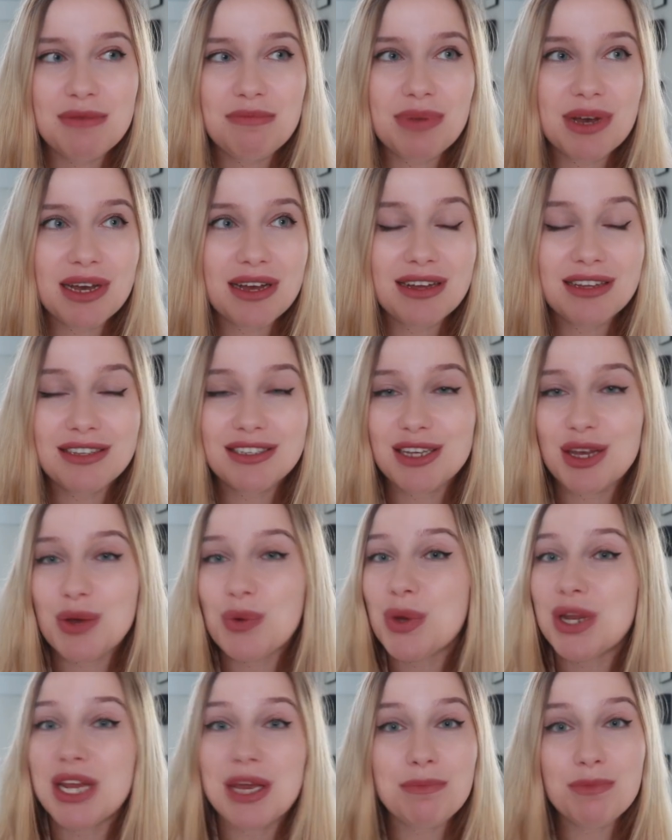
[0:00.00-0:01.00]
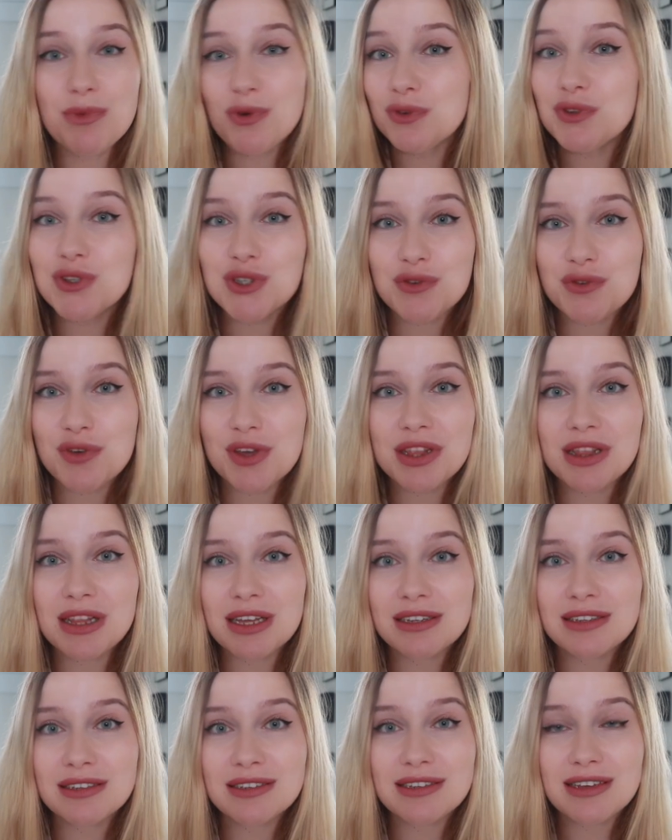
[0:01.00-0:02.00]
But when I moved to
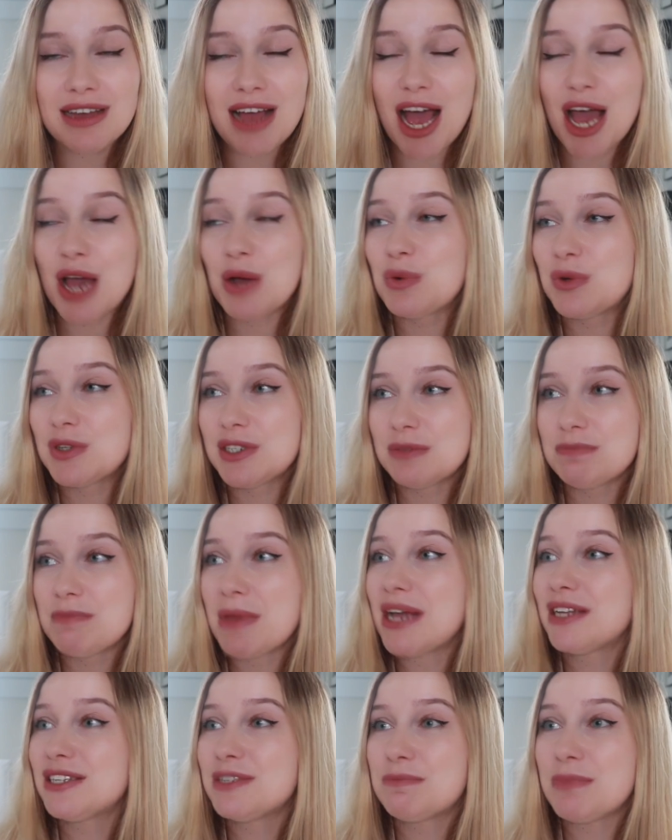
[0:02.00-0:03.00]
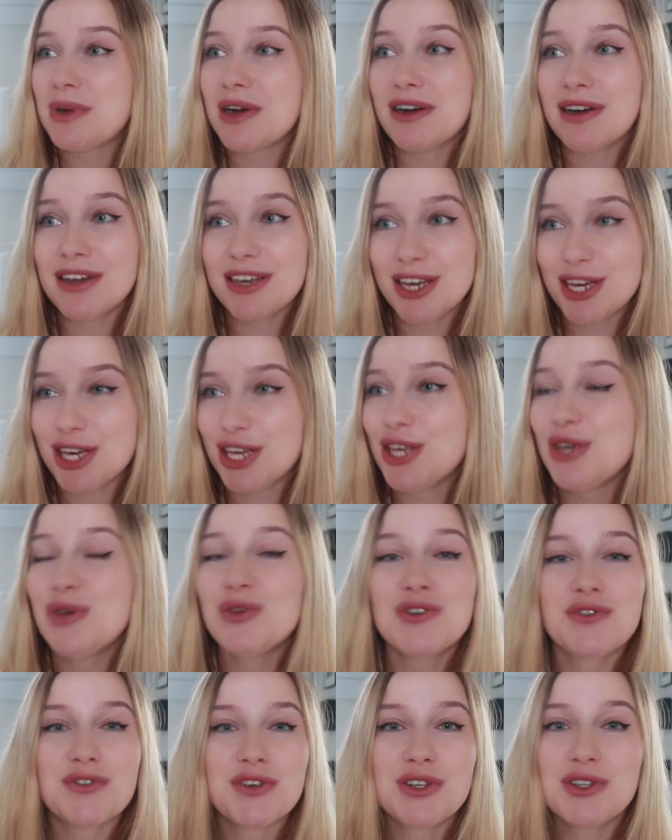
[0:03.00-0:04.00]
Finland, I was met by a
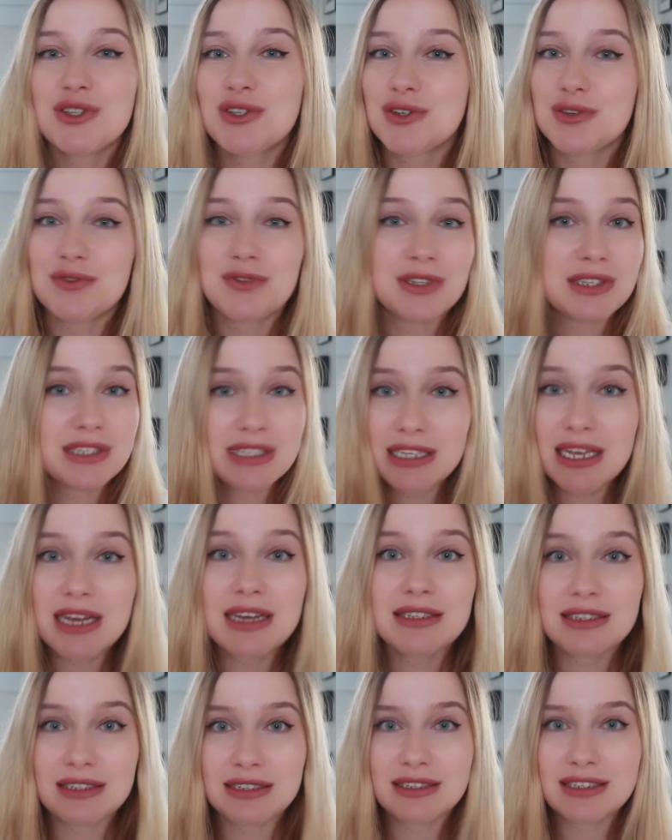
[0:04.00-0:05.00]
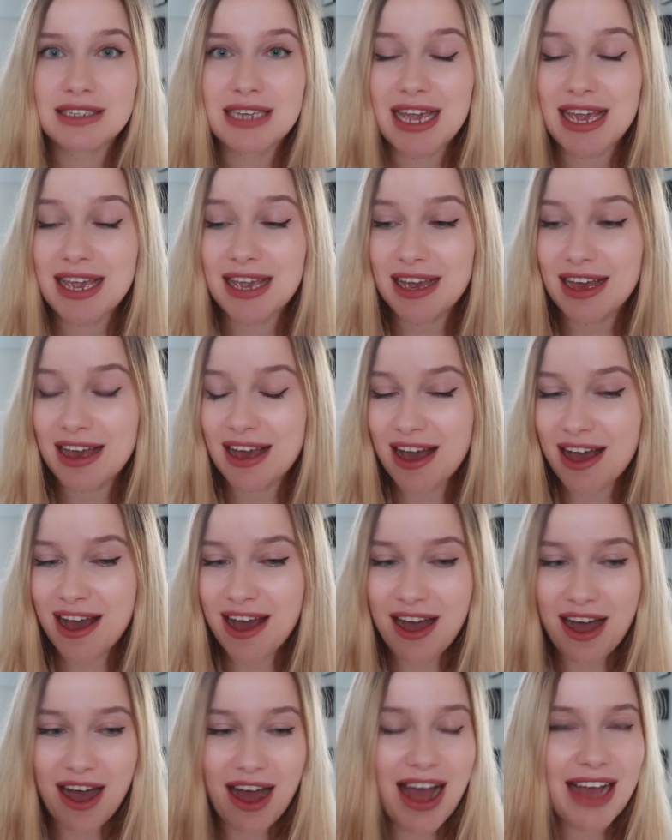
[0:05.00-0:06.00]
huge field of uncertainty.
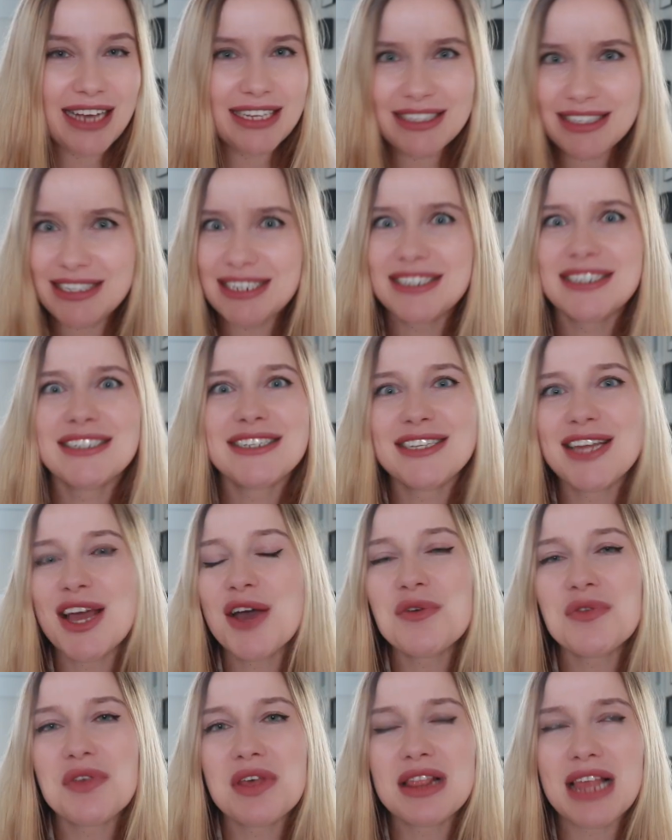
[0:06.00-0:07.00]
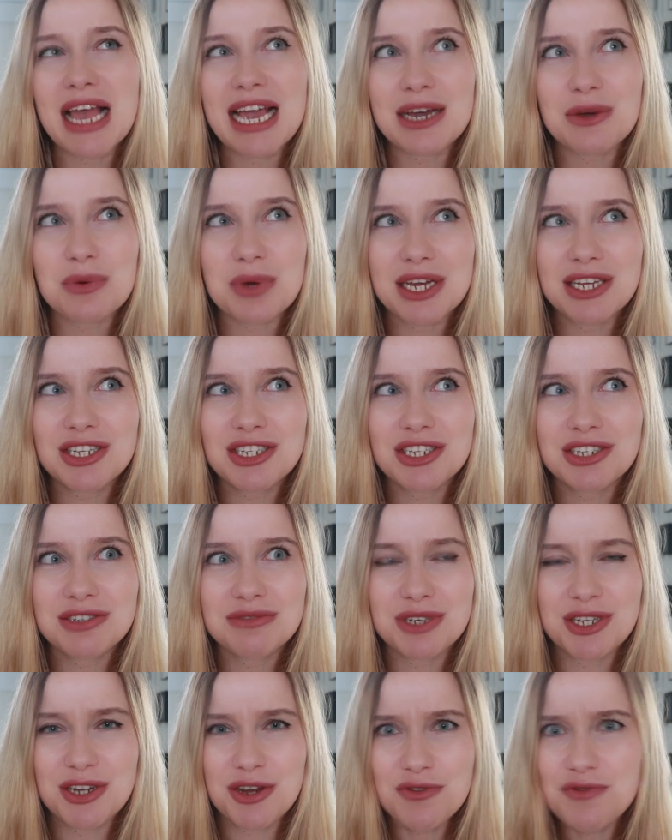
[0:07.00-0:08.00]
I didn't know the language.
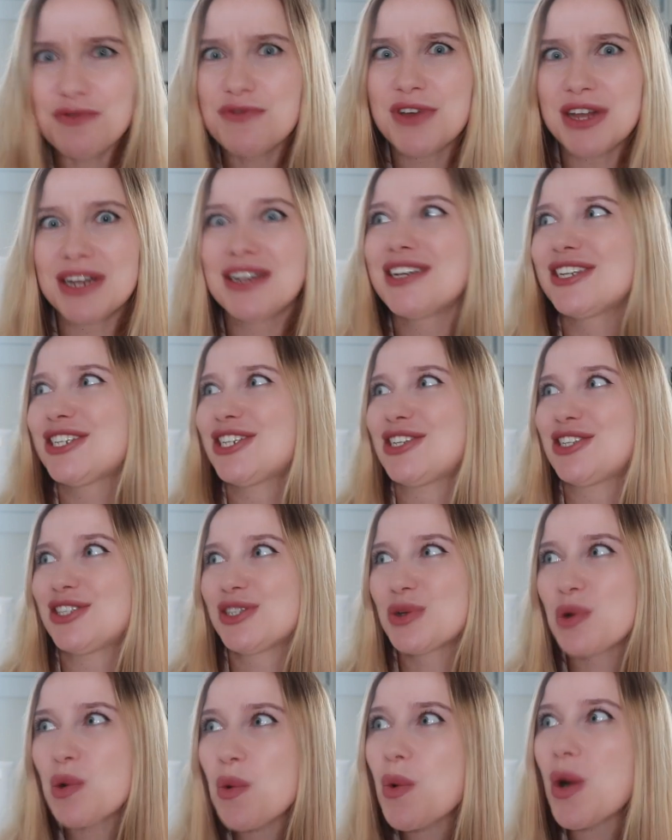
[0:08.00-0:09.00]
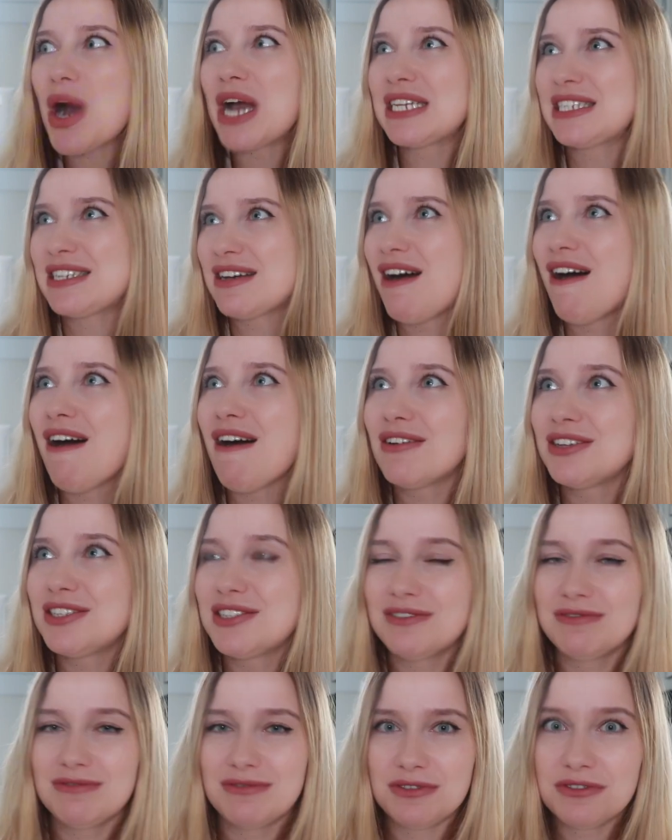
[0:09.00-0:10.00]
You know, Finnish is quite hard,
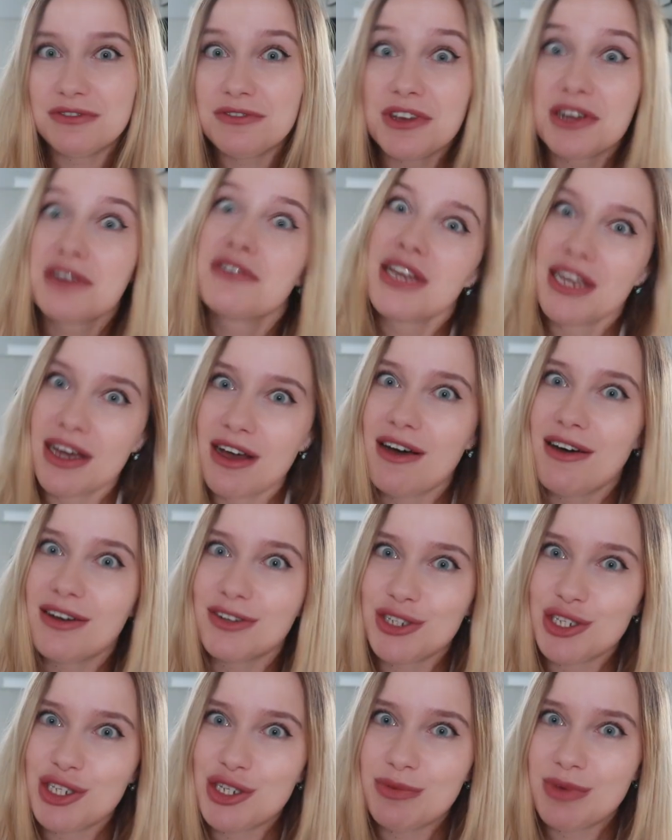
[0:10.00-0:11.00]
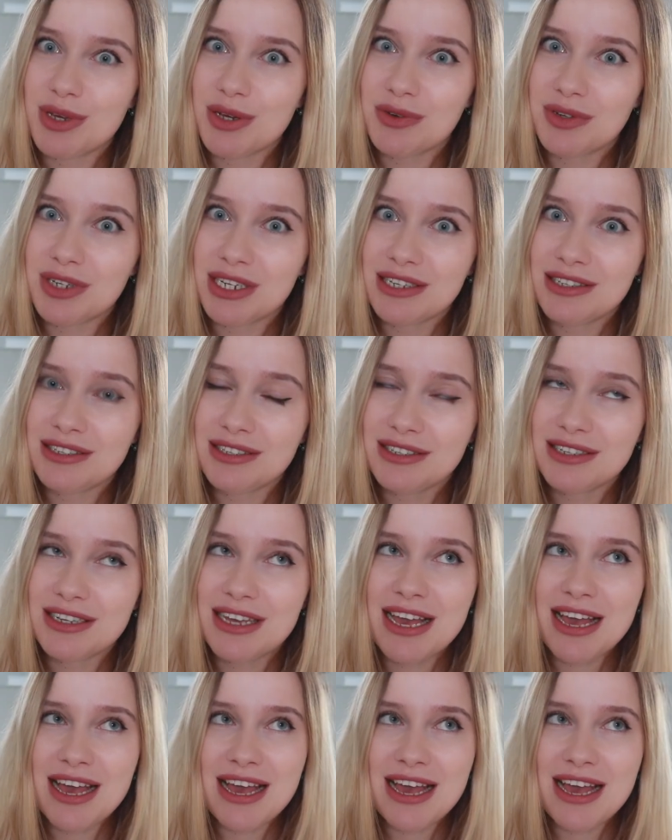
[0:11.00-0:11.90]
very hard to be honest.